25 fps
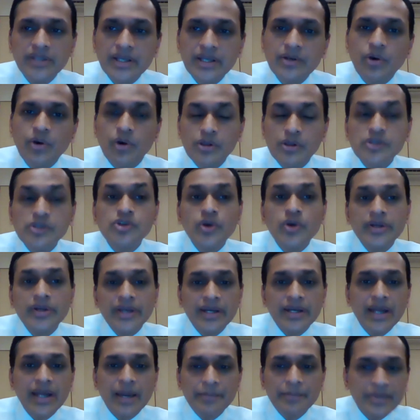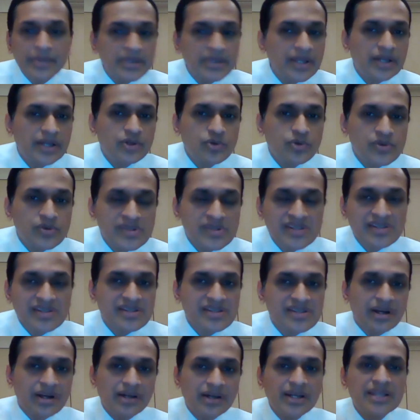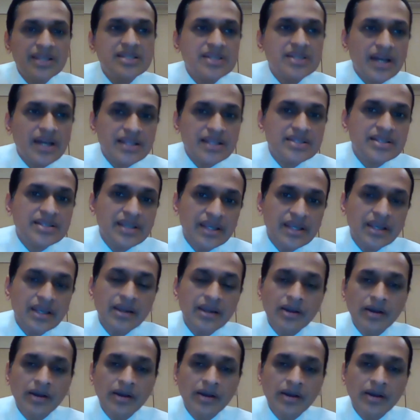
then also it can happen that you suddenly start seeing